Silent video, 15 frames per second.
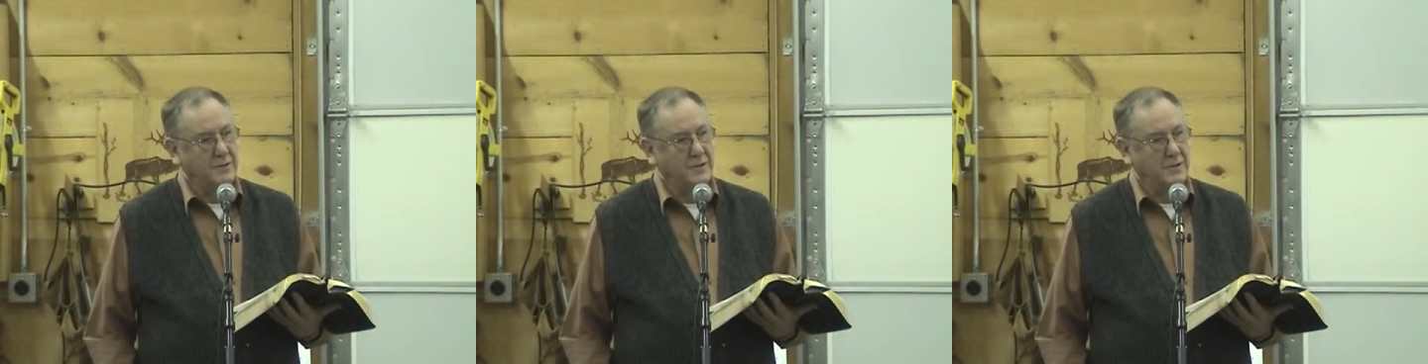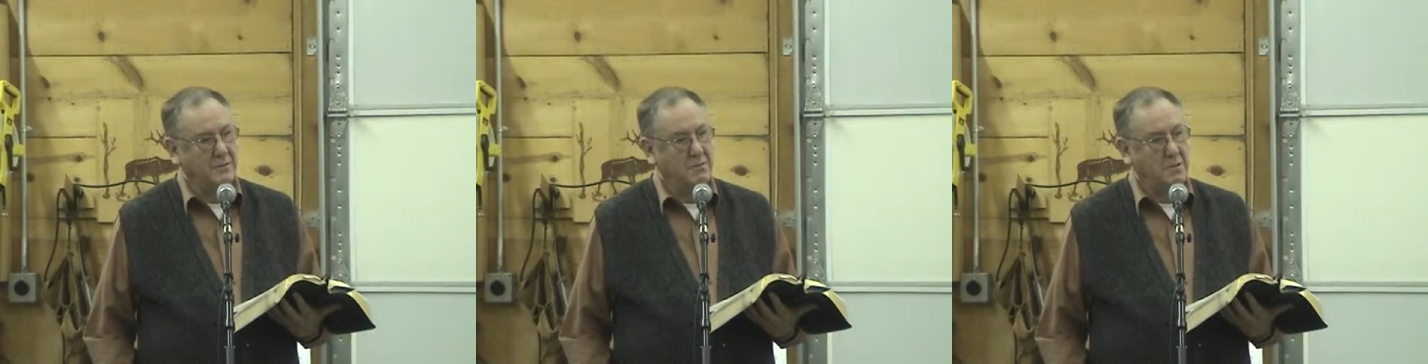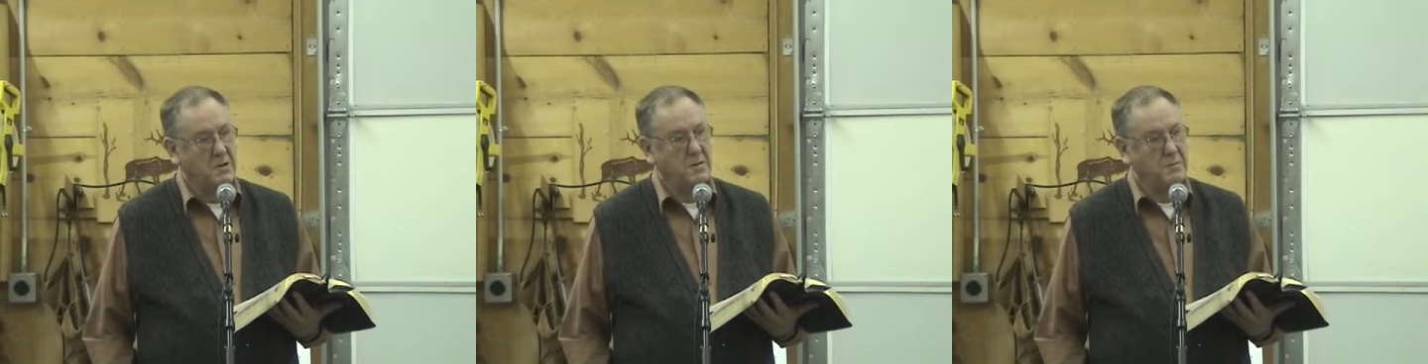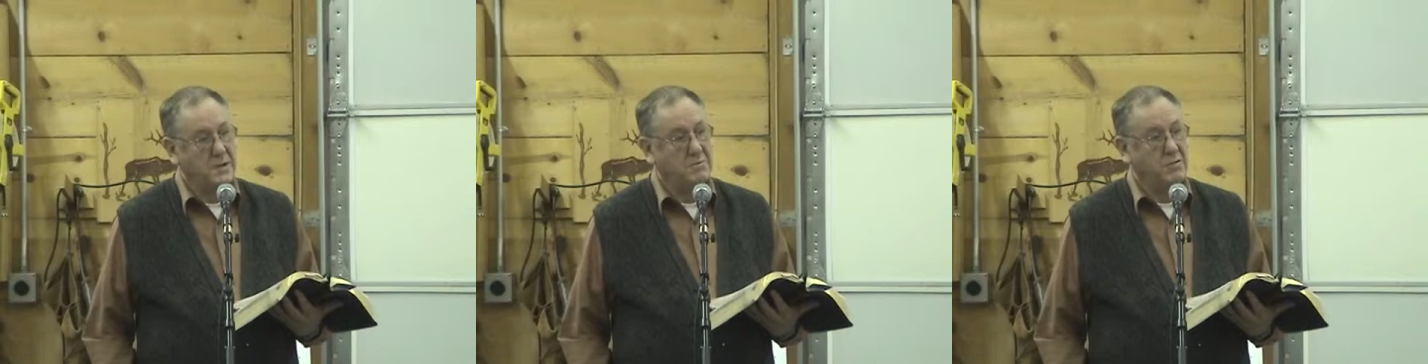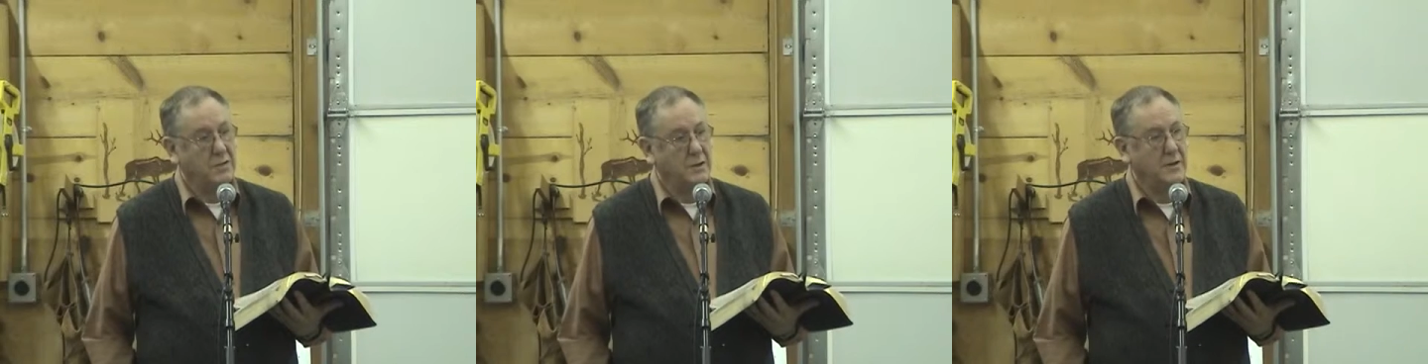Well, what are
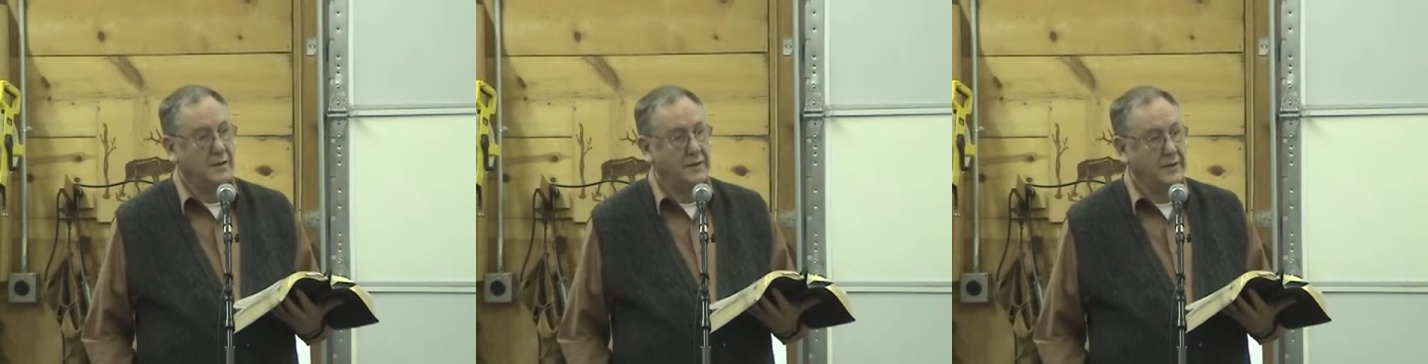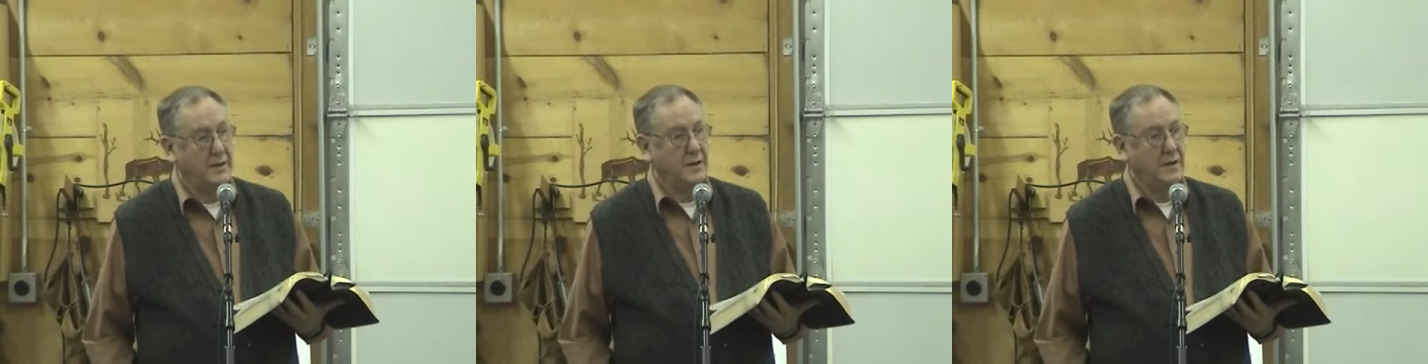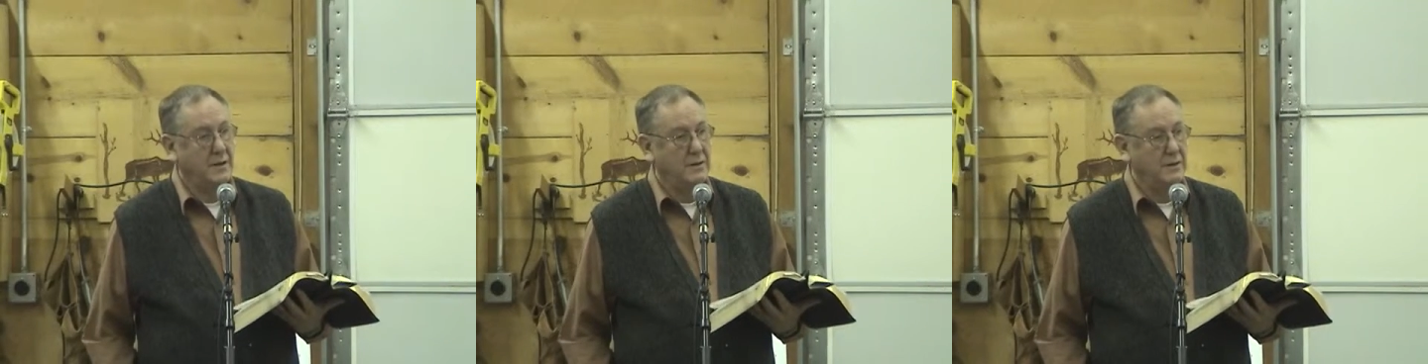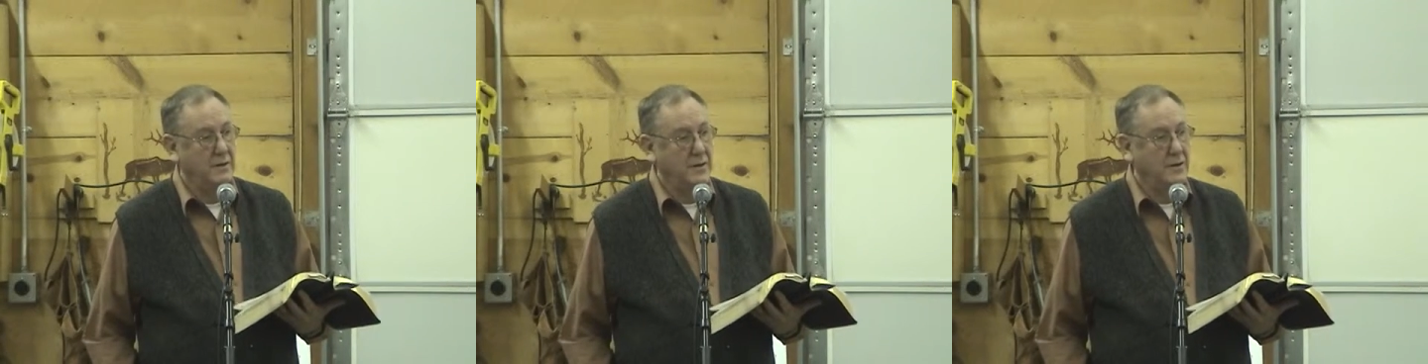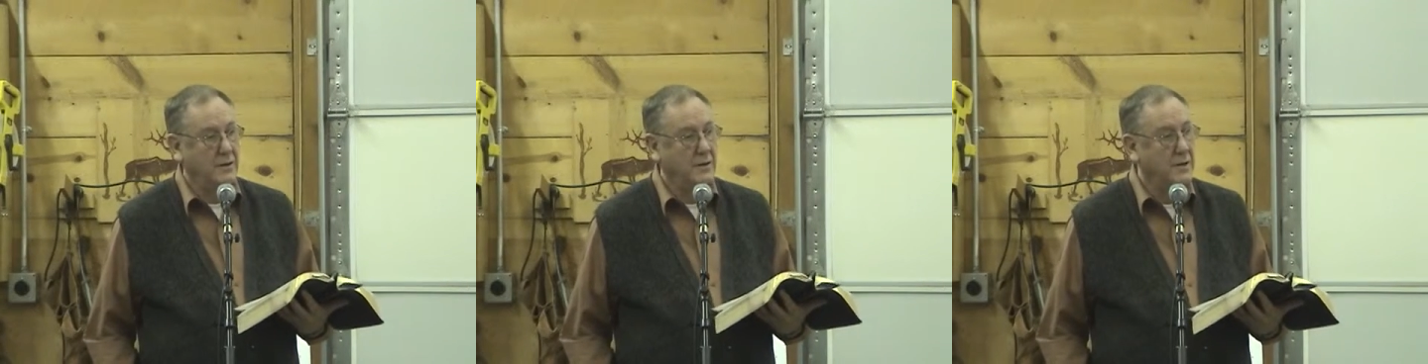people going to think when
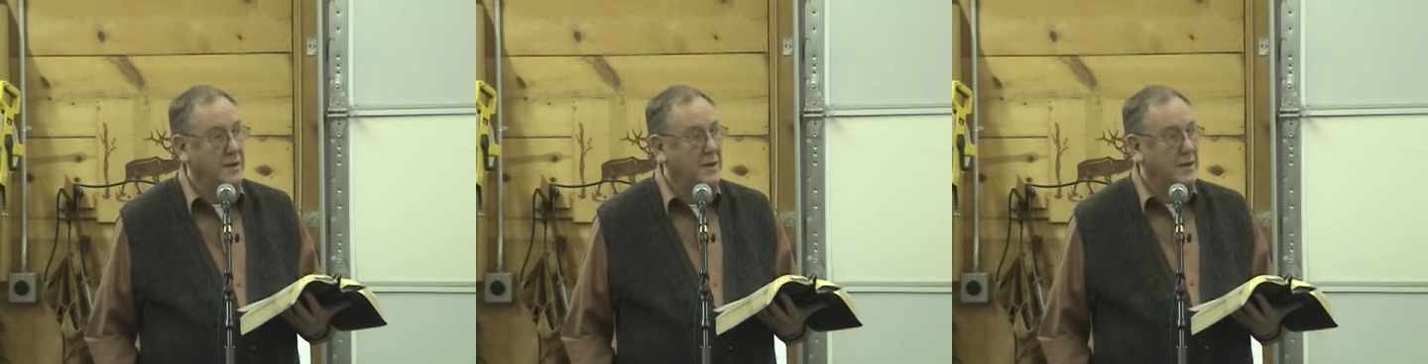you